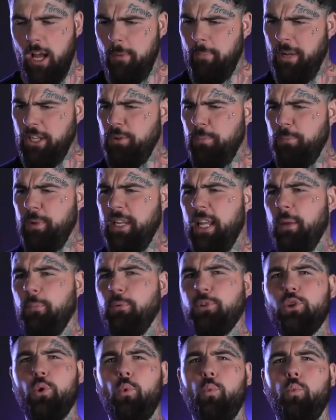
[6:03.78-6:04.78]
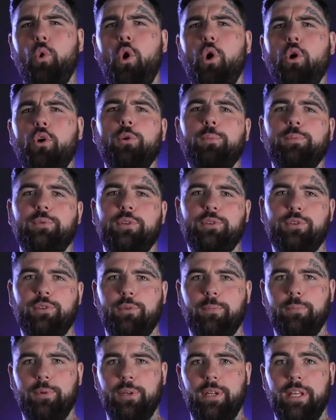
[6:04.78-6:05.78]
Imagine being able to walk up to
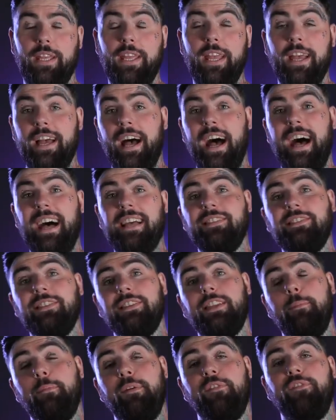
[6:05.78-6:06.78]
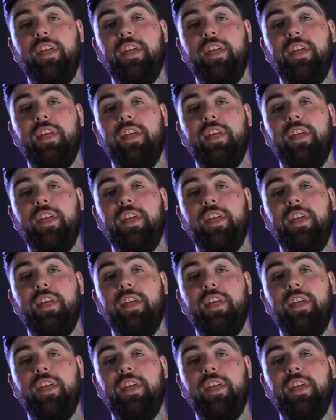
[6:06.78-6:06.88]
somebody, ask them if